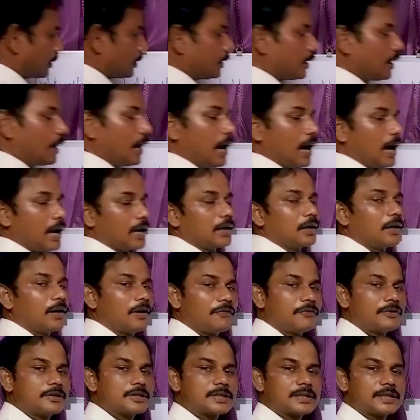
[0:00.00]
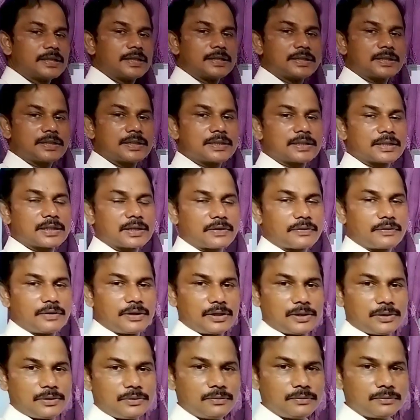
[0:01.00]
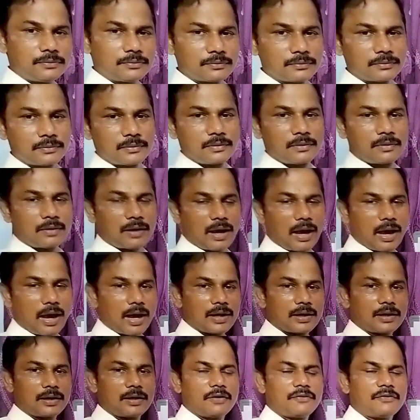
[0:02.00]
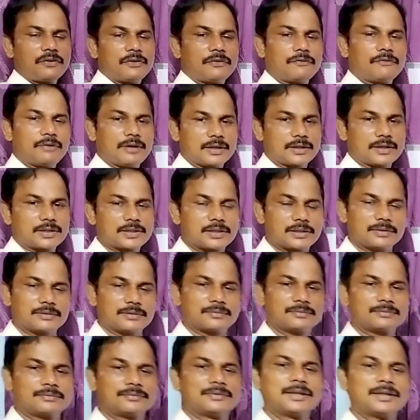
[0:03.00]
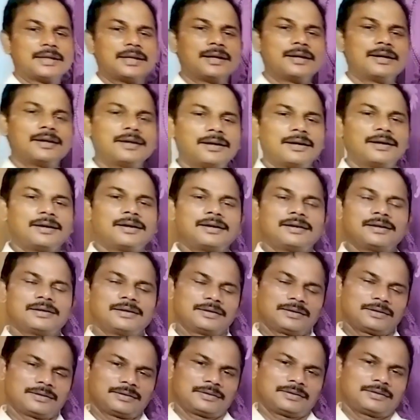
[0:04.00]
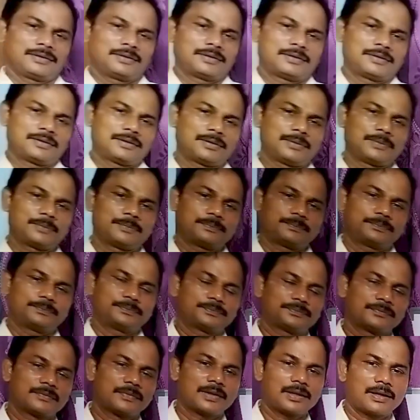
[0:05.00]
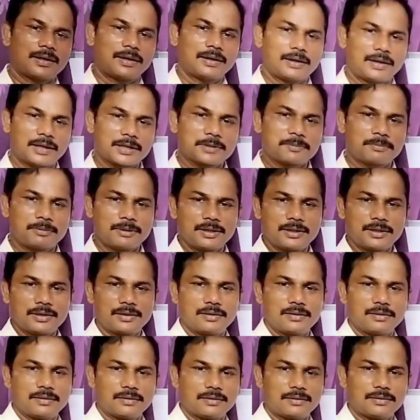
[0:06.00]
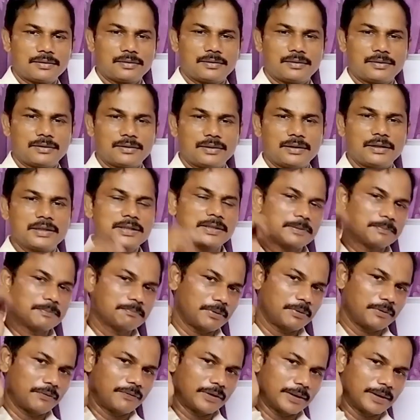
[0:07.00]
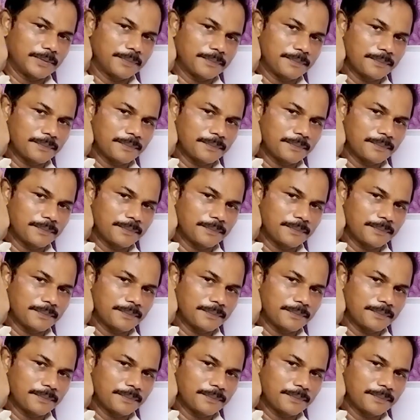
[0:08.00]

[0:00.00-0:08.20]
Angle of incidence is equal to angle of reflection. I'll explain in a simple way.